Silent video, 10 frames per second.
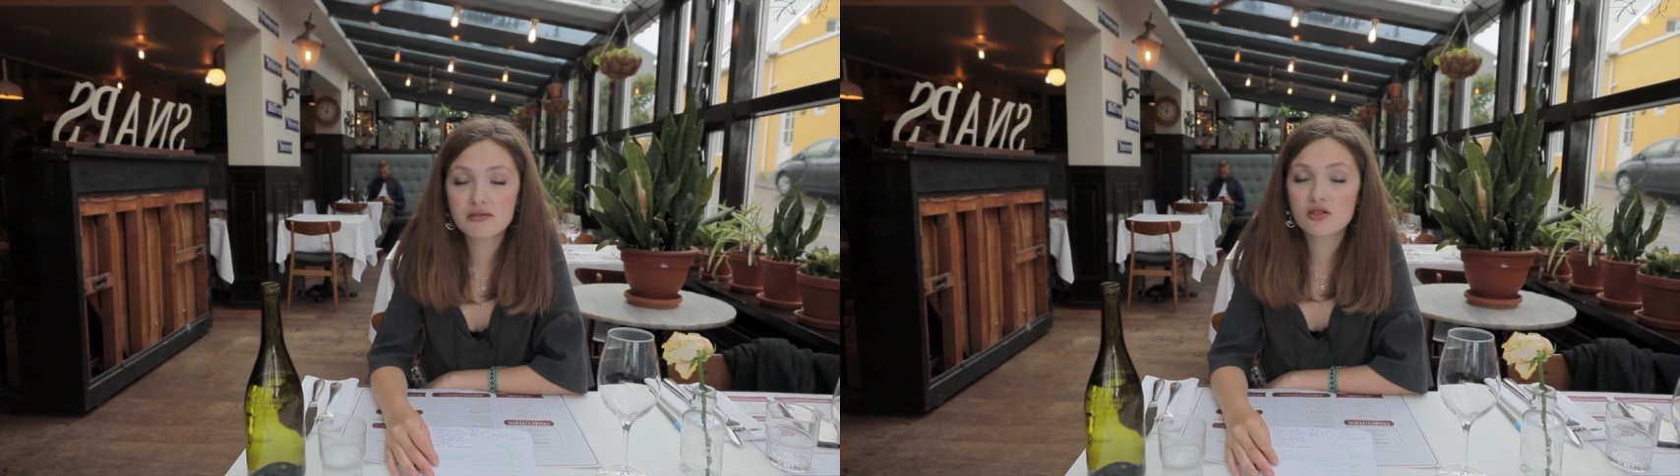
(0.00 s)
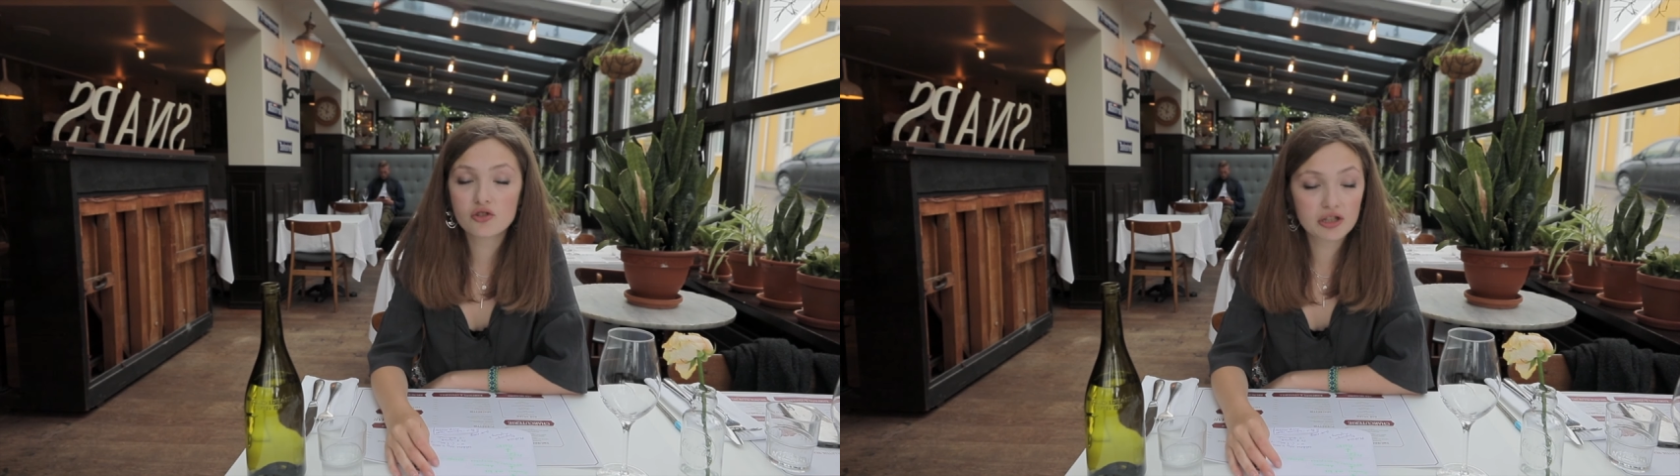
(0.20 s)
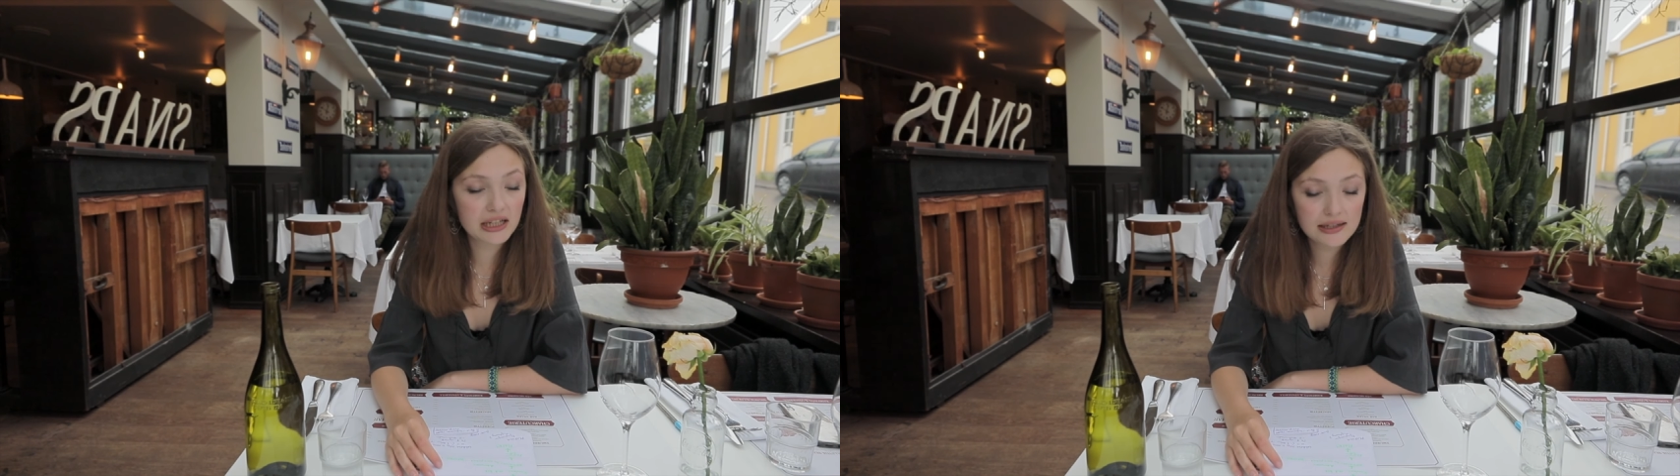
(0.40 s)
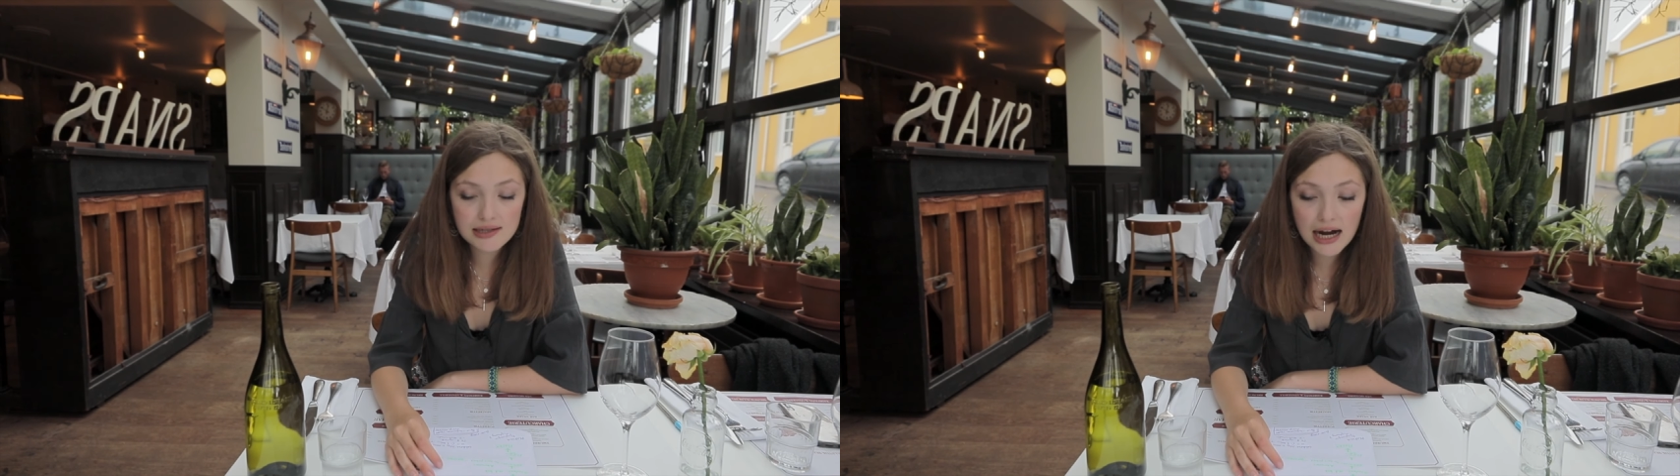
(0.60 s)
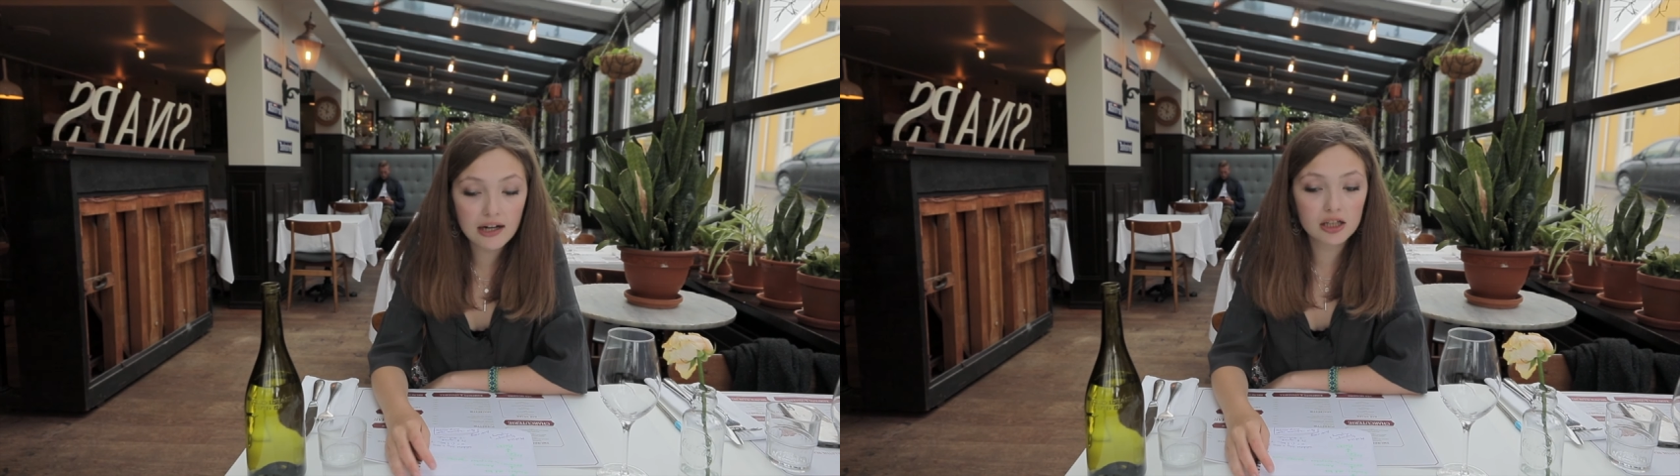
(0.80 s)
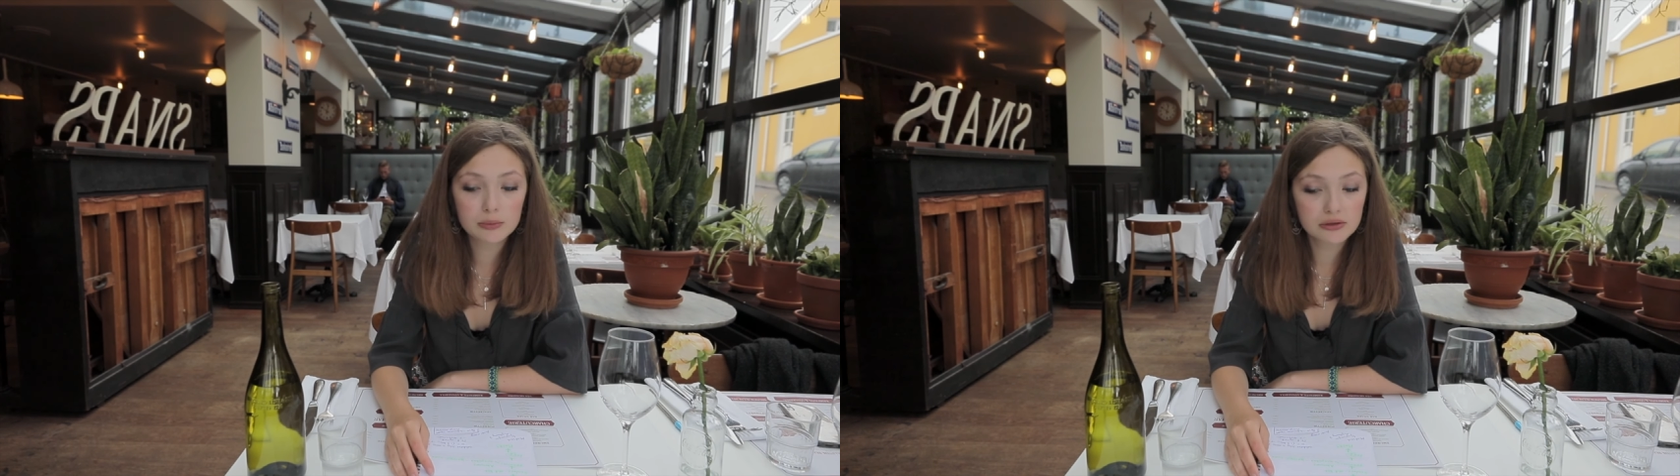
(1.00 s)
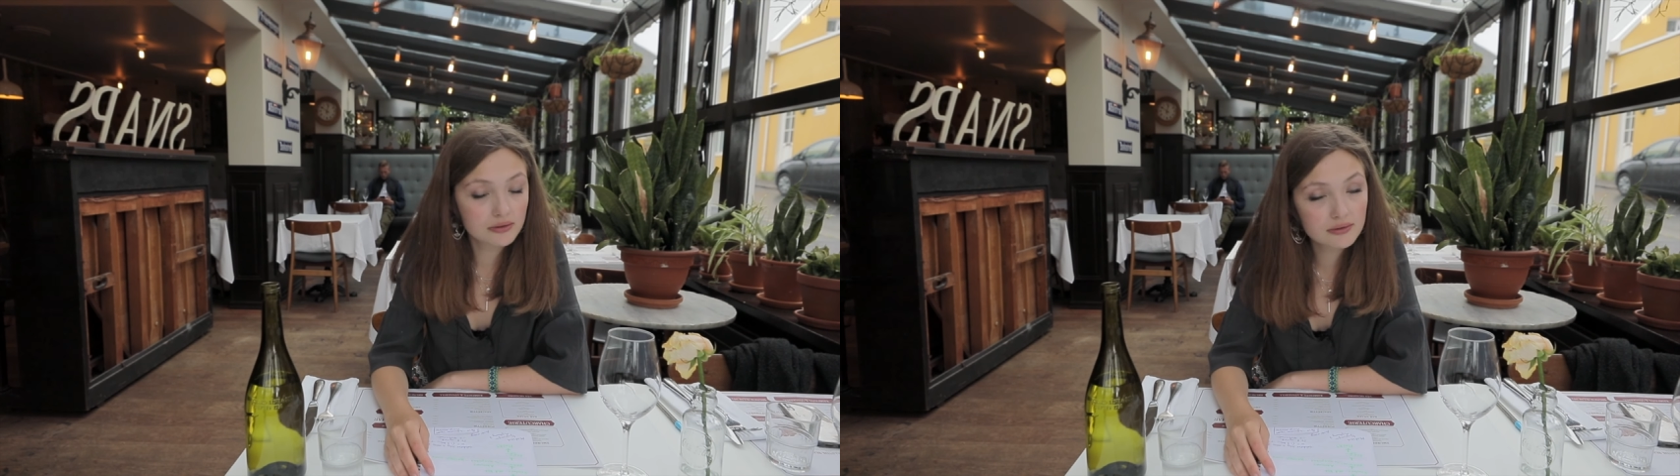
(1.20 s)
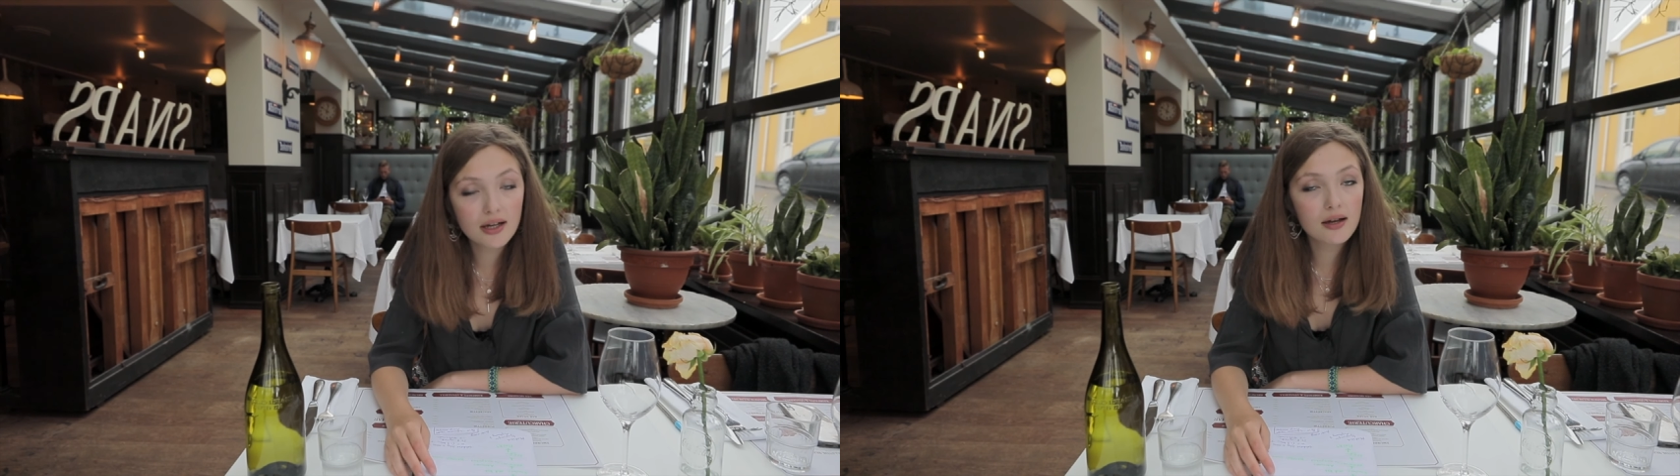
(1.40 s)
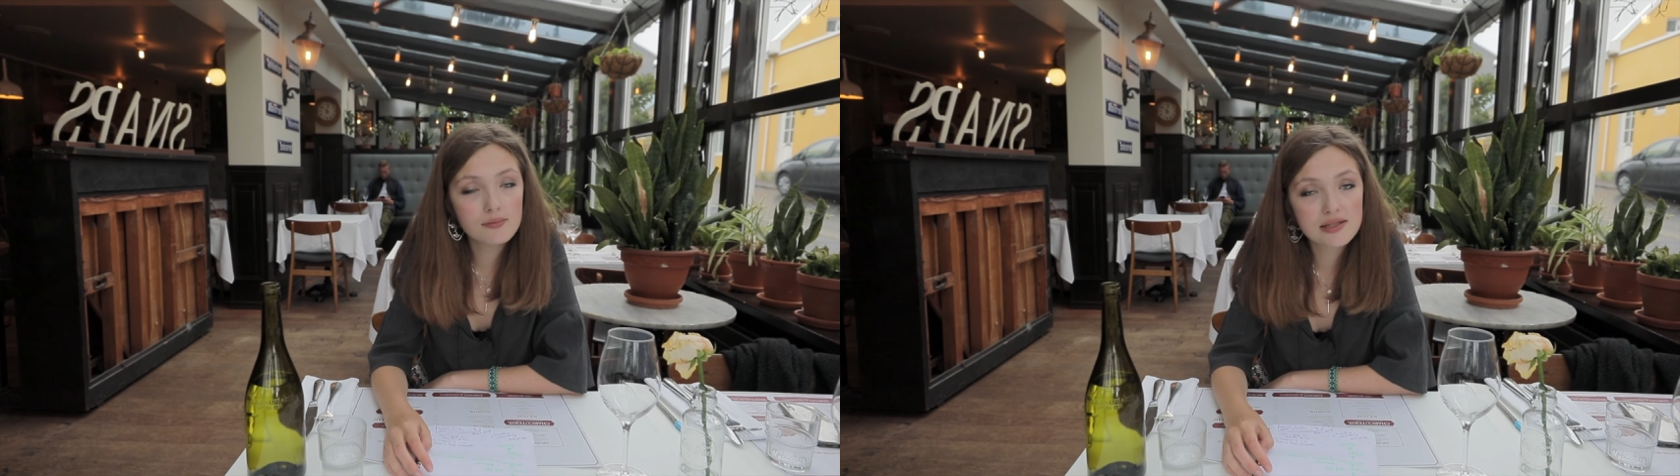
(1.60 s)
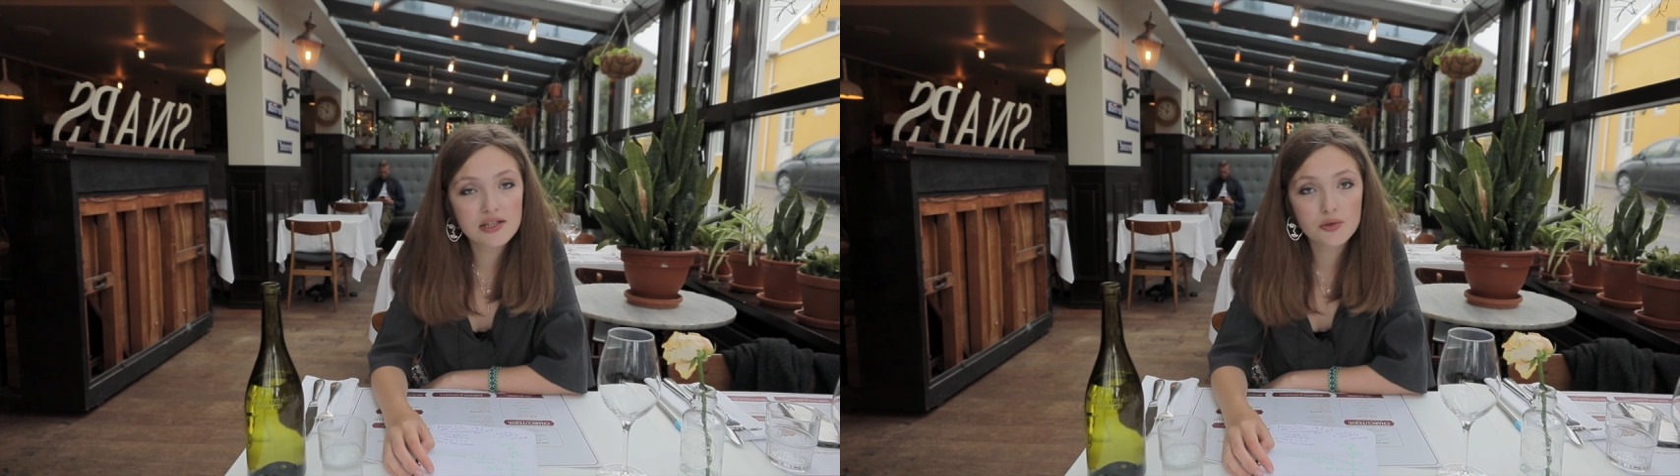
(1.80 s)
Truly terrible
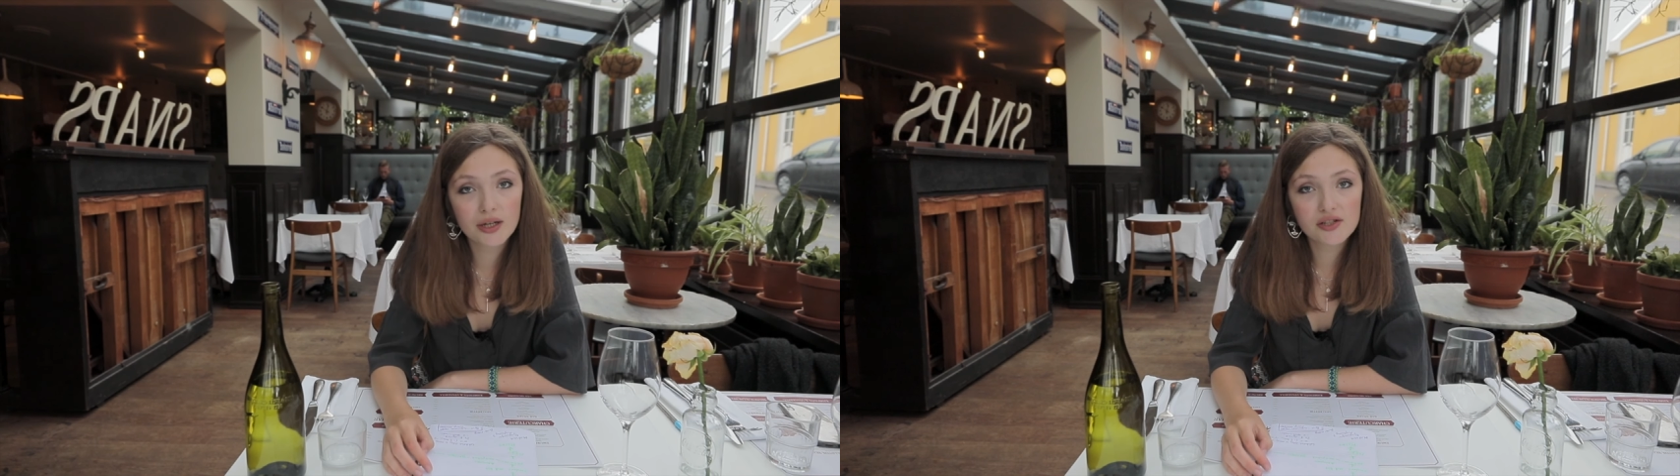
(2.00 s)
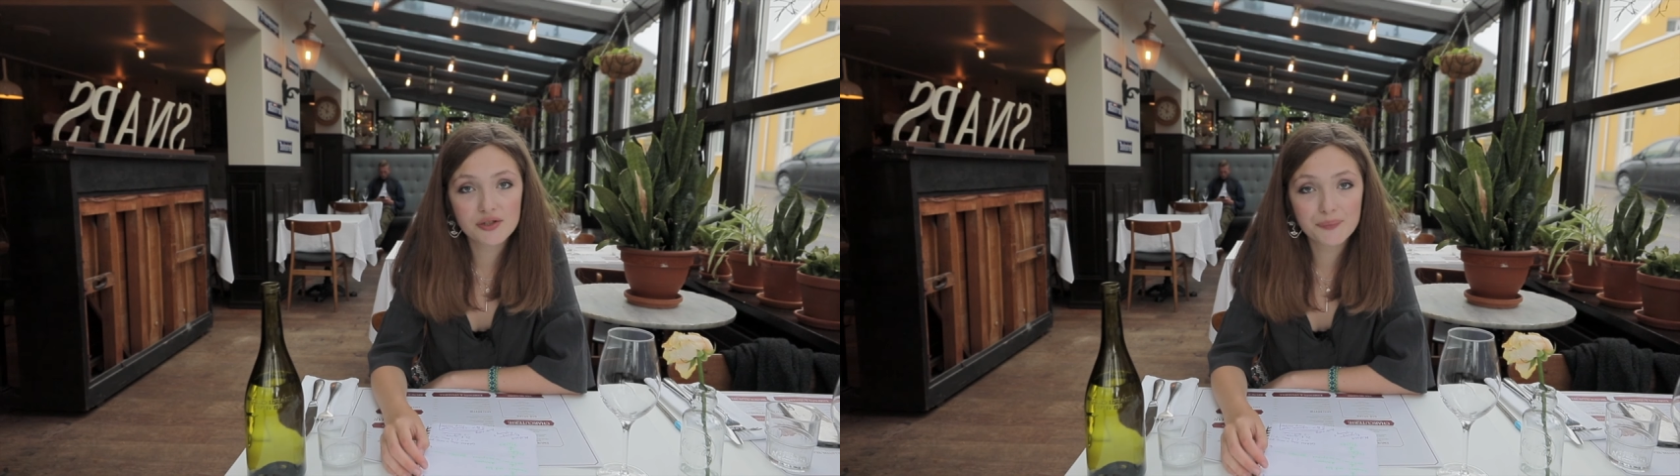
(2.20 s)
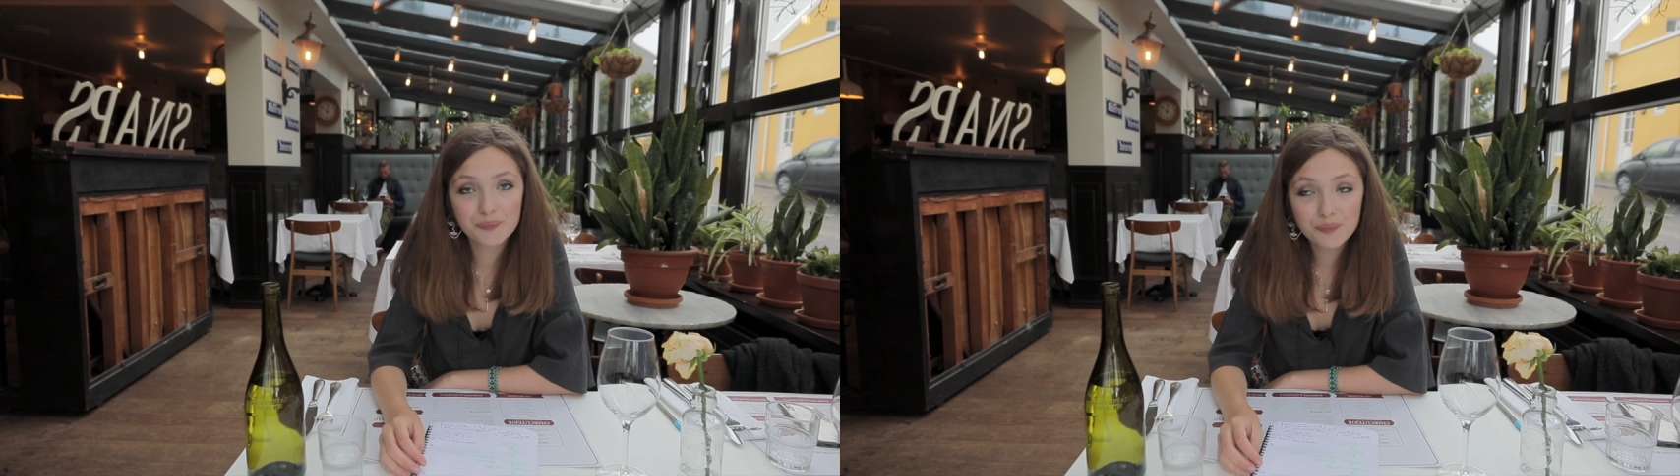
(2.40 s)
situation.